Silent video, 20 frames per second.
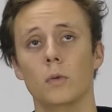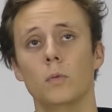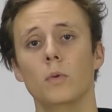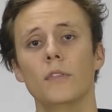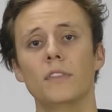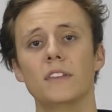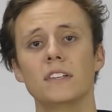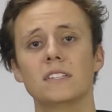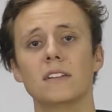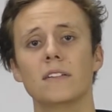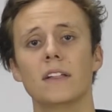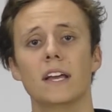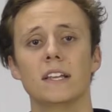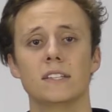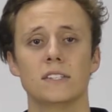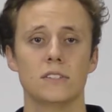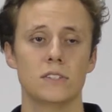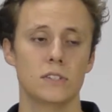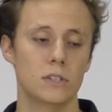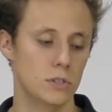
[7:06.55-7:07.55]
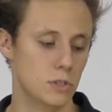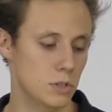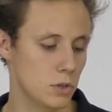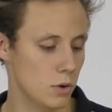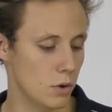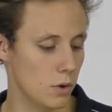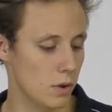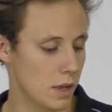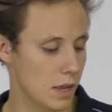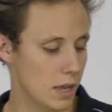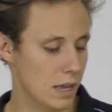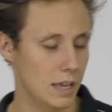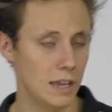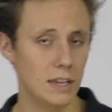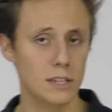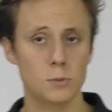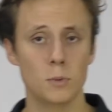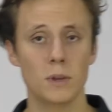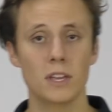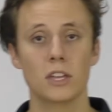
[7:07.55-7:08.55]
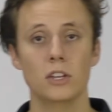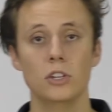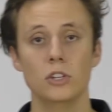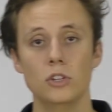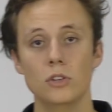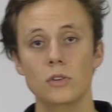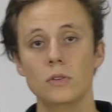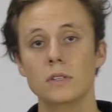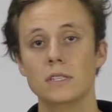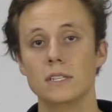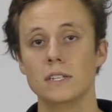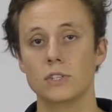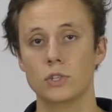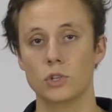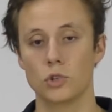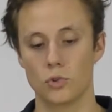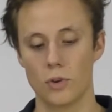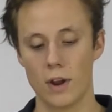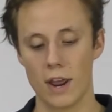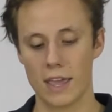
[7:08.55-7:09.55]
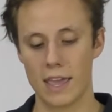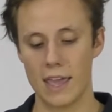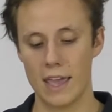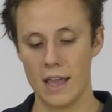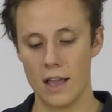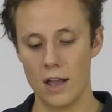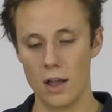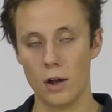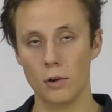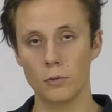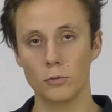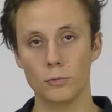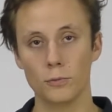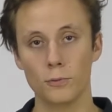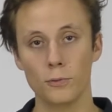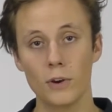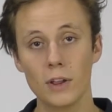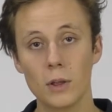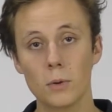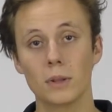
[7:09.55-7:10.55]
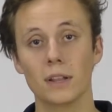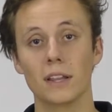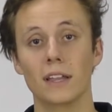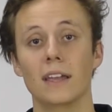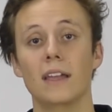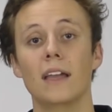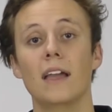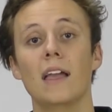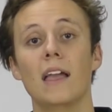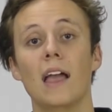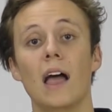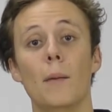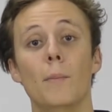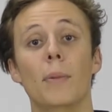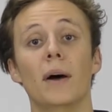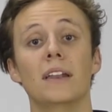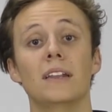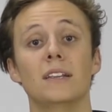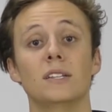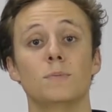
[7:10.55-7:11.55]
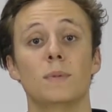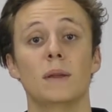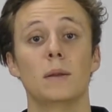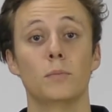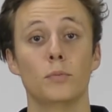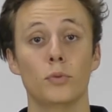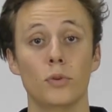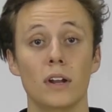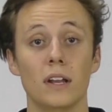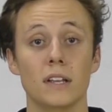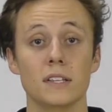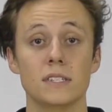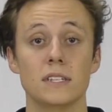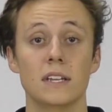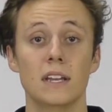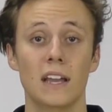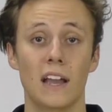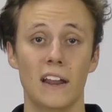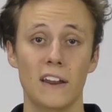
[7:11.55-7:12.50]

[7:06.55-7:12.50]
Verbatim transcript: And what this allows us to do is we can use this to track how frequently our button is being pressed.